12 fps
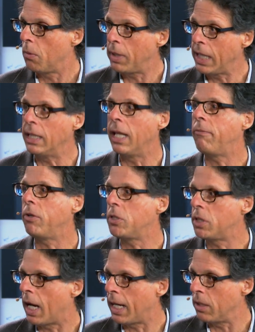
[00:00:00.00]
Well, they
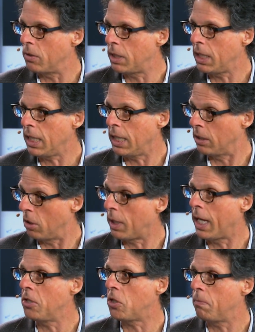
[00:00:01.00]
leveraged IoT and
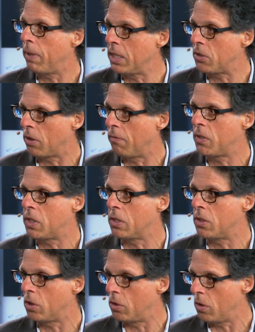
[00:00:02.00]
location-based
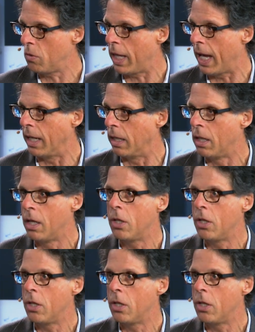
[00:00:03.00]
services to do that.